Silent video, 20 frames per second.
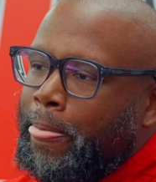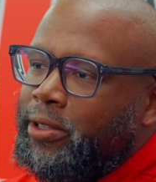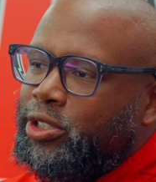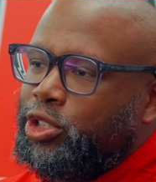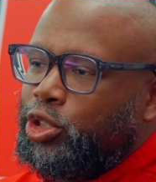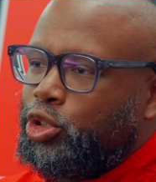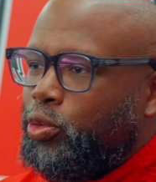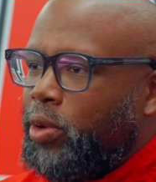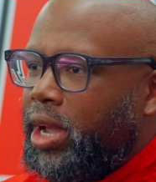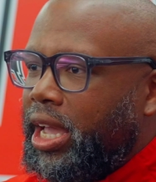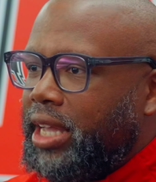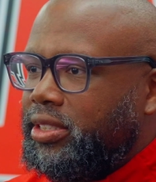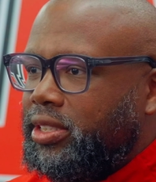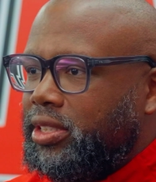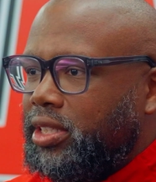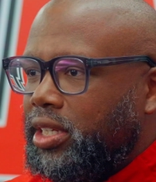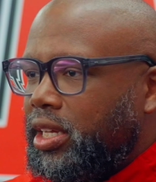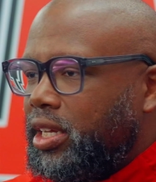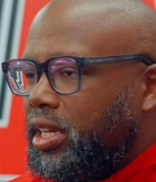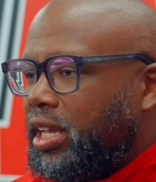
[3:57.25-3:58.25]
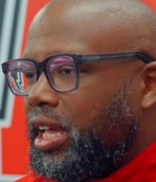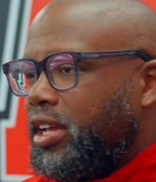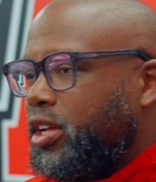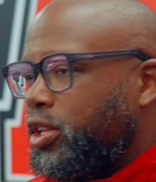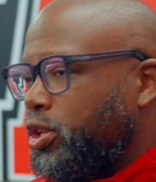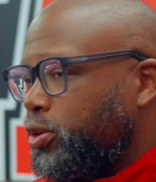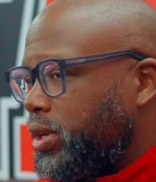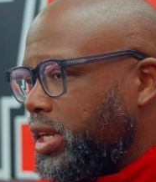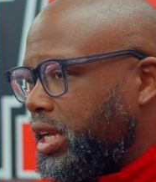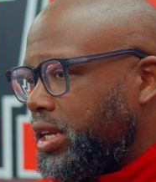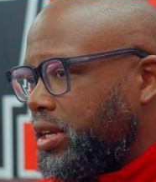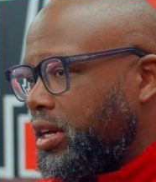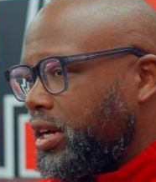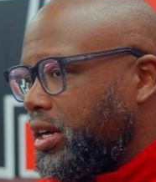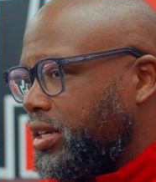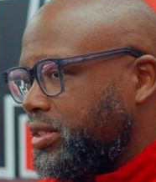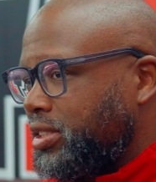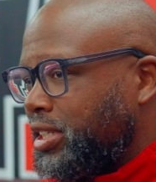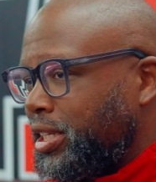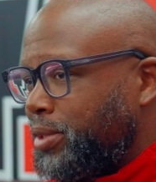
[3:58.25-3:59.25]
stress, including
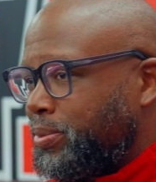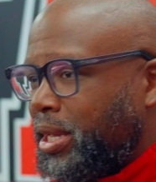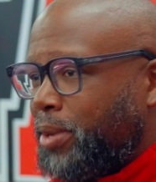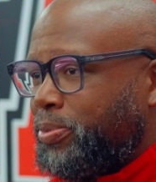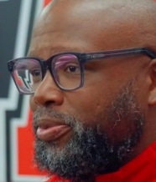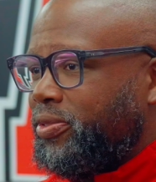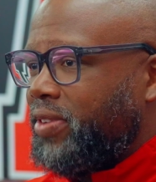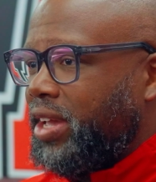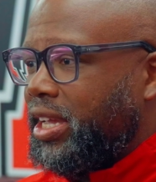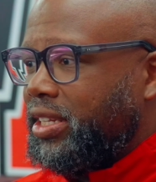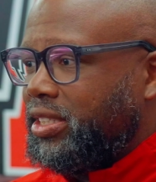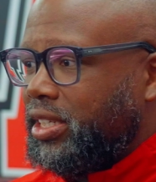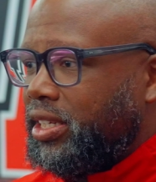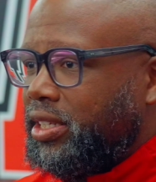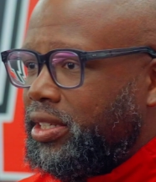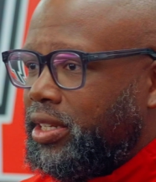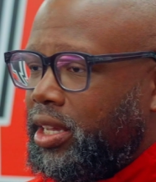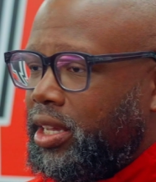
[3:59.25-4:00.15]
sleep deprivation.